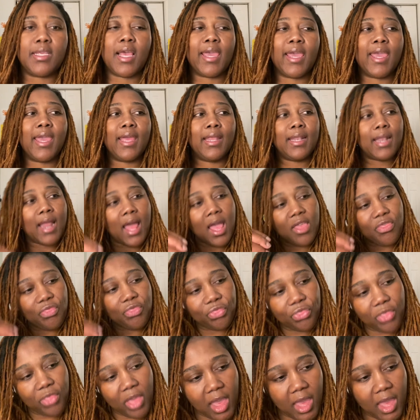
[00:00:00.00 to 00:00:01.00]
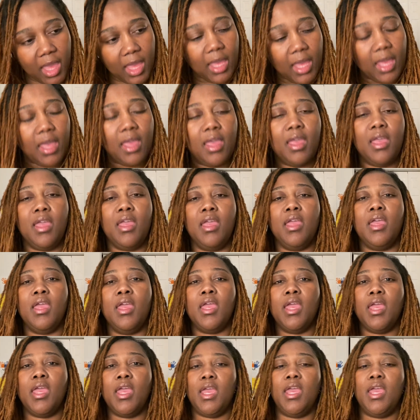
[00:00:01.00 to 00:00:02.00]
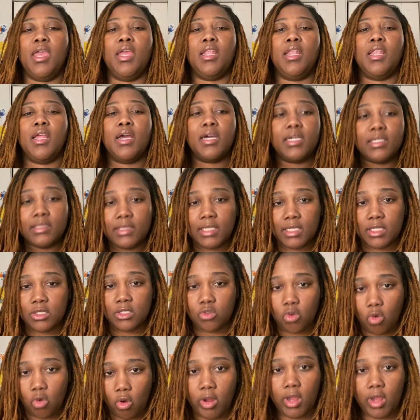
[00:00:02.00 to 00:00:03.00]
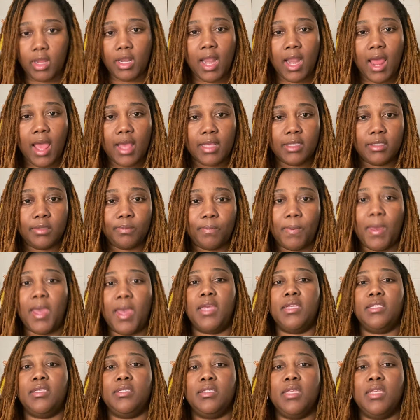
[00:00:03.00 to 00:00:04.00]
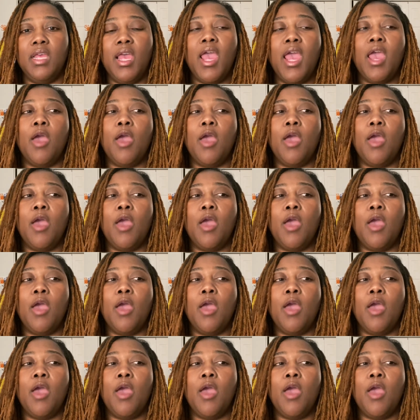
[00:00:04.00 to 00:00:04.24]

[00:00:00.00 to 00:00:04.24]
I cannot think in a disorganized space.